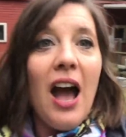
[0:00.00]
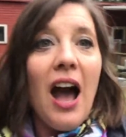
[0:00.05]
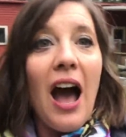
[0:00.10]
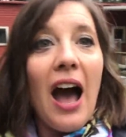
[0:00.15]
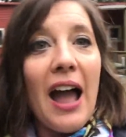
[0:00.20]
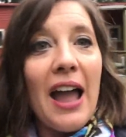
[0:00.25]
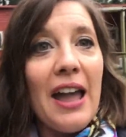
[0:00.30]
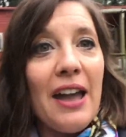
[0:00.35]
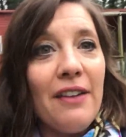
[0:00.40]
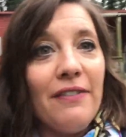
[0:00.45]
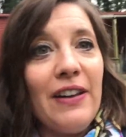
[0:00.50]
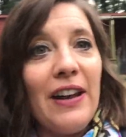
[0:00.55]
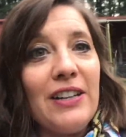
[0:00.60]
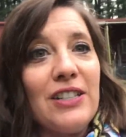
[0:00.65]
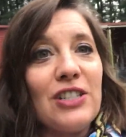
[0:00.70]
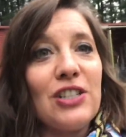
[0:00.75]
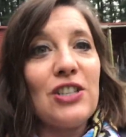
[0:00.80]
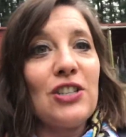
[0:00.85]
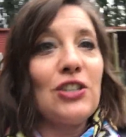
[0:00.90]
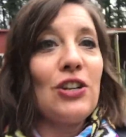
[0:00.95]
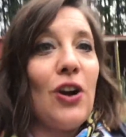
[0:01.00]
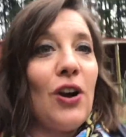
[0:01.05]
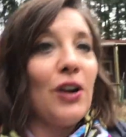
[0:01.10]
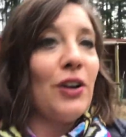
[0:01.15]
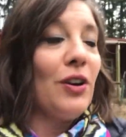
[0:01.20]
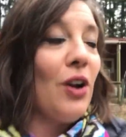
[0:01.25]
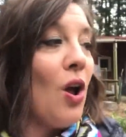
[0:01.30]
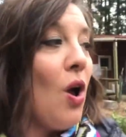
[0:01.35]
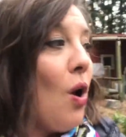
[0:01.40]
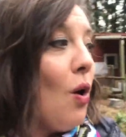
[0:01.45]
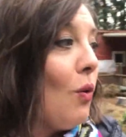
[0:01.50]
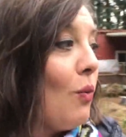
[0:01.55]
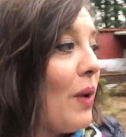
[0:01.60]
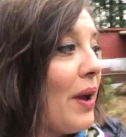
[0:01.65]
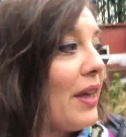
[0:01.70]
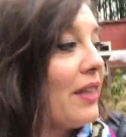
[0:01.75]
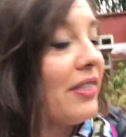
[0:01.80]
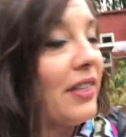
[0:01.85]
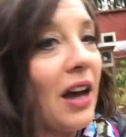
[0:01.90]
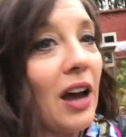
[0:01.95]
I have had to start
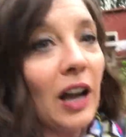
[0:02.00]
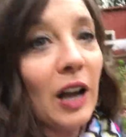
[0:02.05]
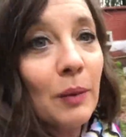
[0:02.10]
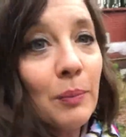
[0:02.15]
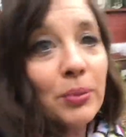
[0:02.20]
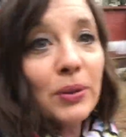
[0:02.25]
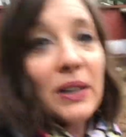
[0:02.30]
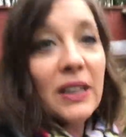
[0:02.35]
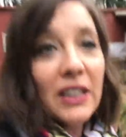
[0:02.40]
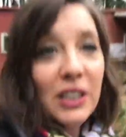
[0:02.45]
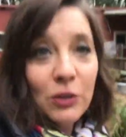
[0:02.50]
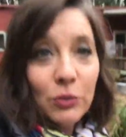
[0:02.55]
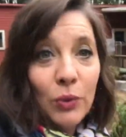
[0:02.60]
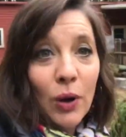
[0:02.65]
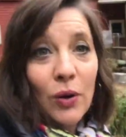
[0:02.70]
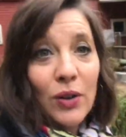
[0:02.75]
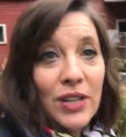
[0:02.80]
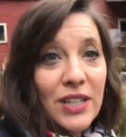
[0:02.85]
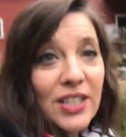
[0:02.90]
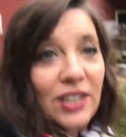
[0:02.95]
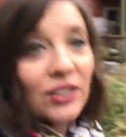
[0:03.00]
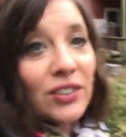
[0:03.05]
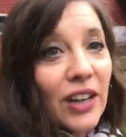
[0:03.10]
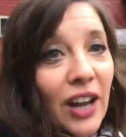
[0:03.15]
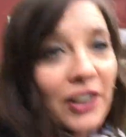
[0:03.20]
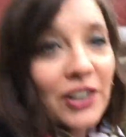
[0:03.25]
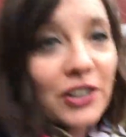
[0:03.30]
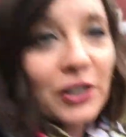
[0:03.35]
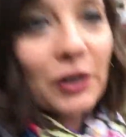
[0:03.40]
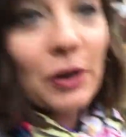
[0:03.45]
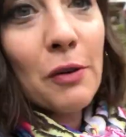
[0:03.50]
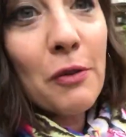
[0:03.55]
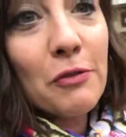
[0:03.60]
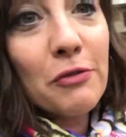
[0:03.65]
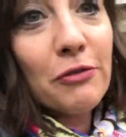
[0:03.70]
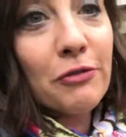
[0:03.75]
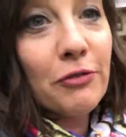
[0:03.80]
with a completely rototilled under,